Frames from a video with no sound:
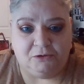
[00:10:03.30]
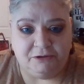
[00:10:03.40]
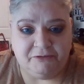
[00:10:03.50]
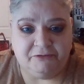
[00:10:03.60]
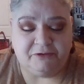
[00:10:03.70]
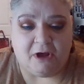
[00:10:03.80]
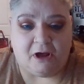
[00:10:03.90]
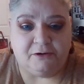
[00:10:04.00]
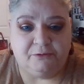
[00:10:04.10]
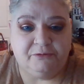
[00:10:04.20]
oldest
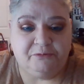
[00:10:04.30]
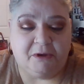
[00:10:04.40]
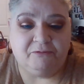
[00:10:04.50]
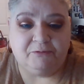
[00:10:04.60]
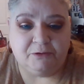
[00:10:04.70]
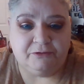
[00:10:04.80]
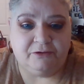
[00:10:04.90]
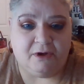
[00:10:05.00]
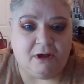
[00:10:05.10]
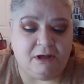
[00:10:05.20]
daughter. It was my
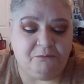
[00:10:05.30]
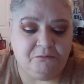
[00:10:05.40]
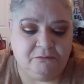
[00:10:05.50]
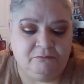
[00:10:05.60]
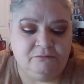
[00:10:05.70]
first time